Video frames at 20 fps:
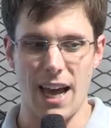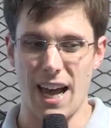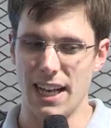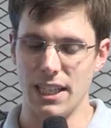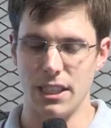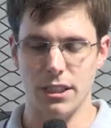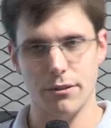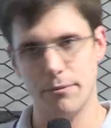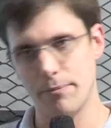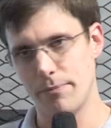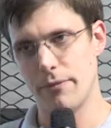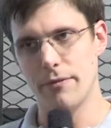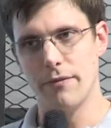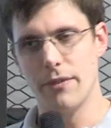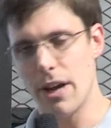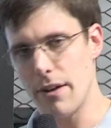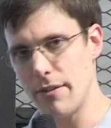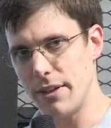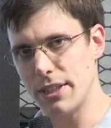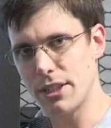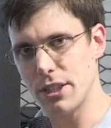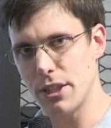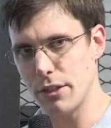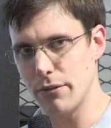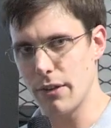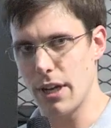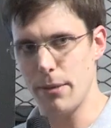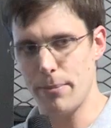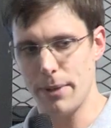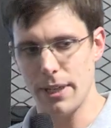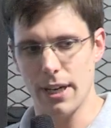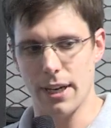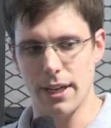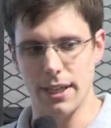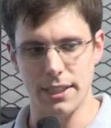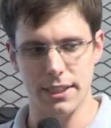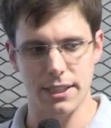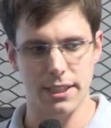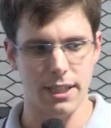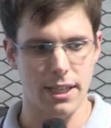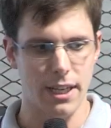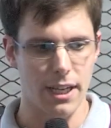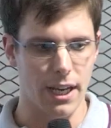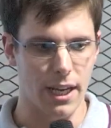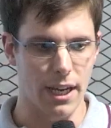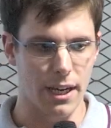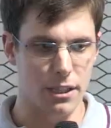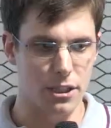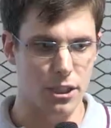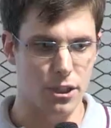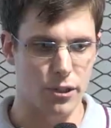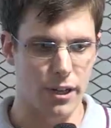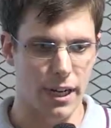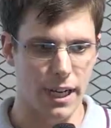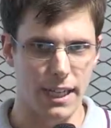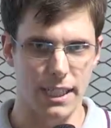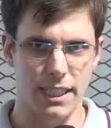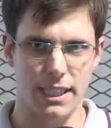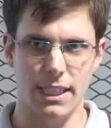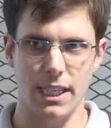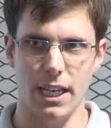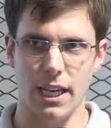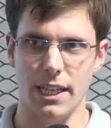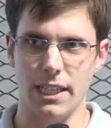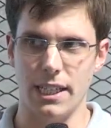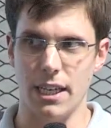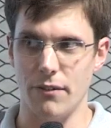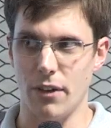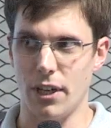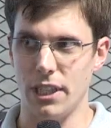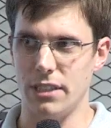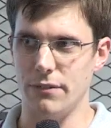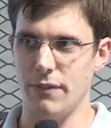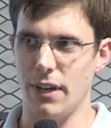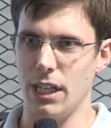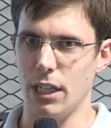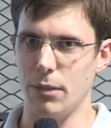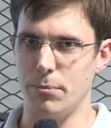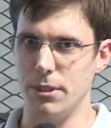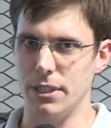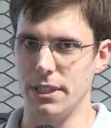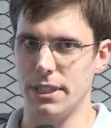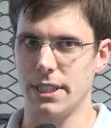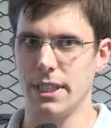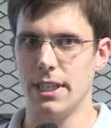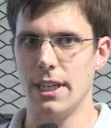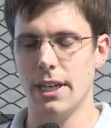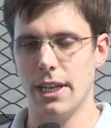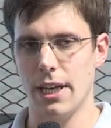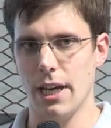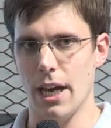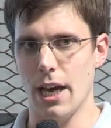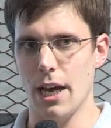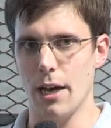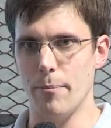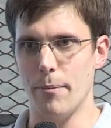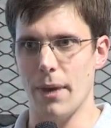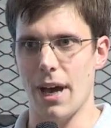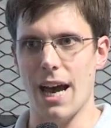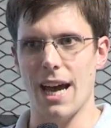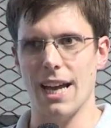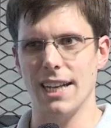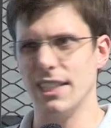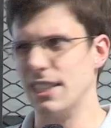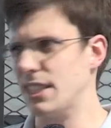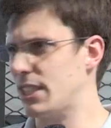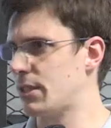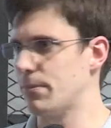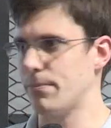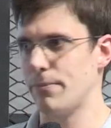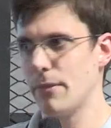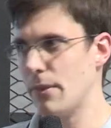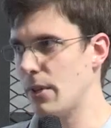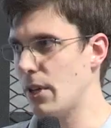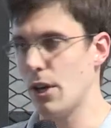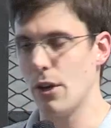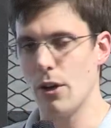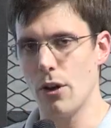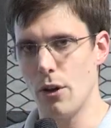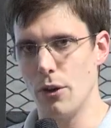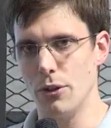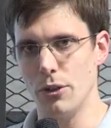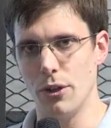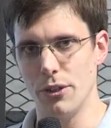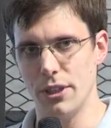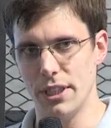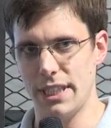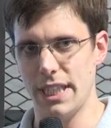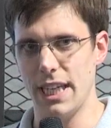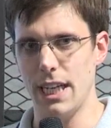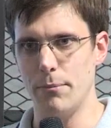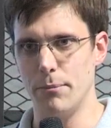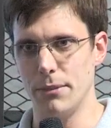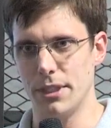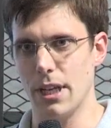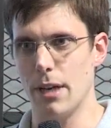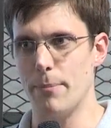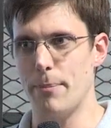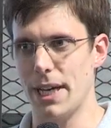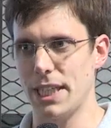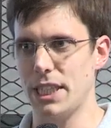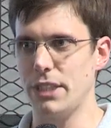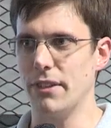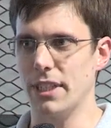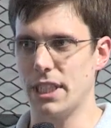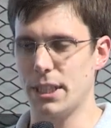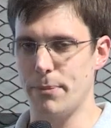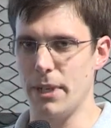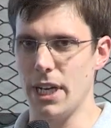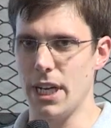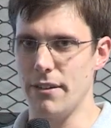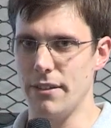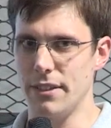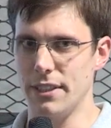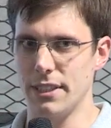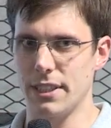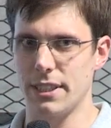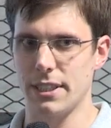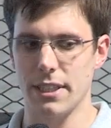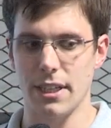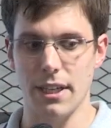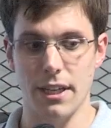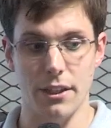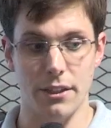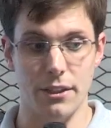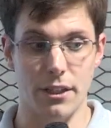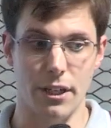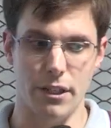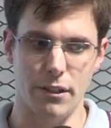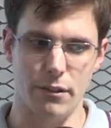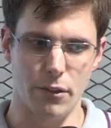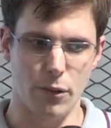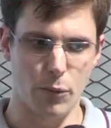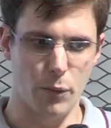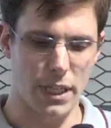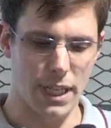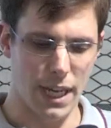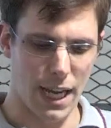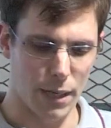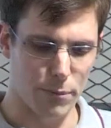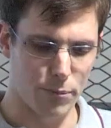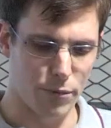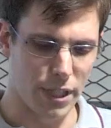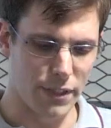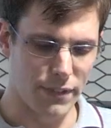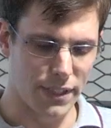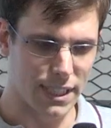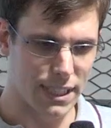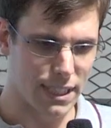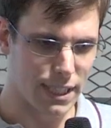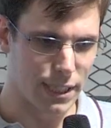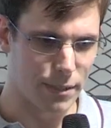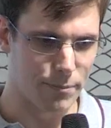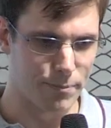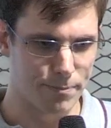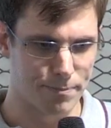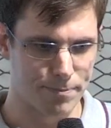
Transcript: and various other APIs to try and give our developers and other teams a better experience than we had previously.